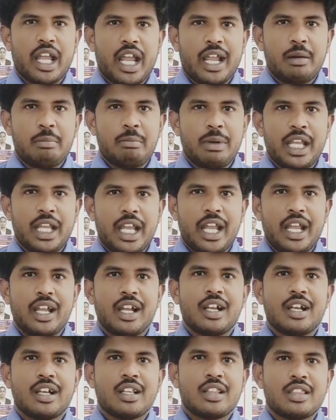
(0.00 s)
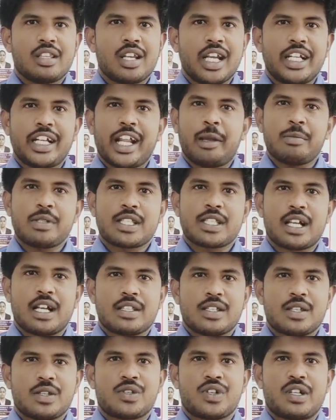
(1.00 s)
NBA 3 times
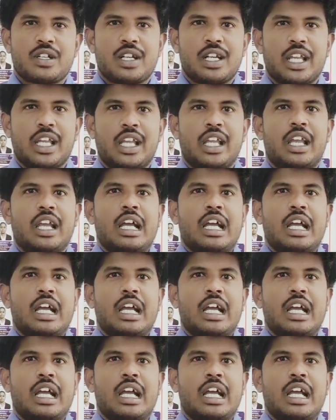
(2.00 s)
consistently.